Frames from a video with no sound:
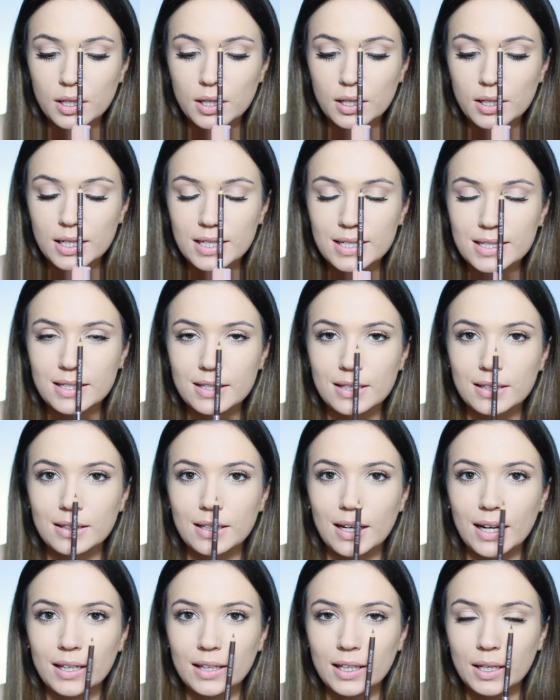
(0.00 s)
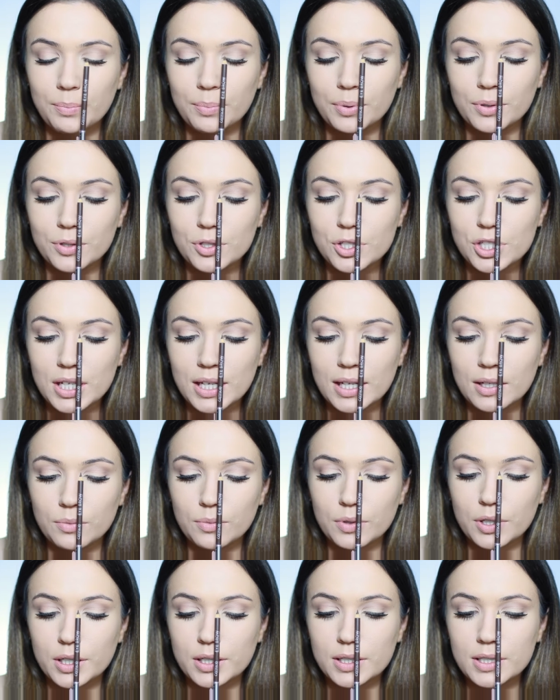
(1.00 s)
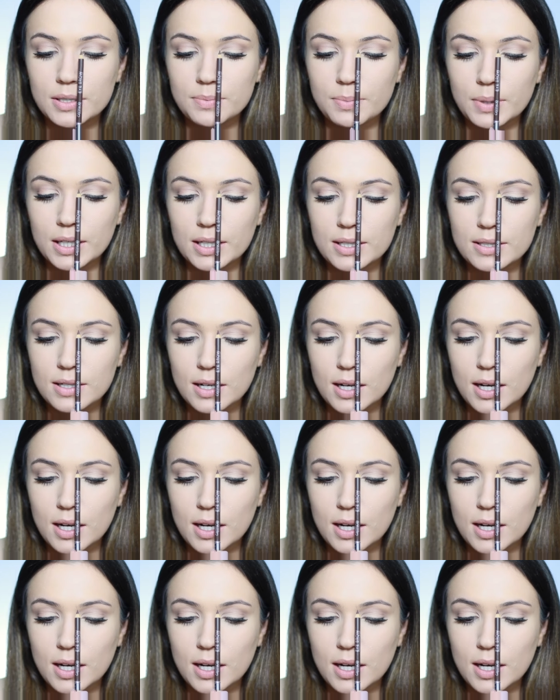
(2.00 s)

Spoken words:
and I slightly push inwards because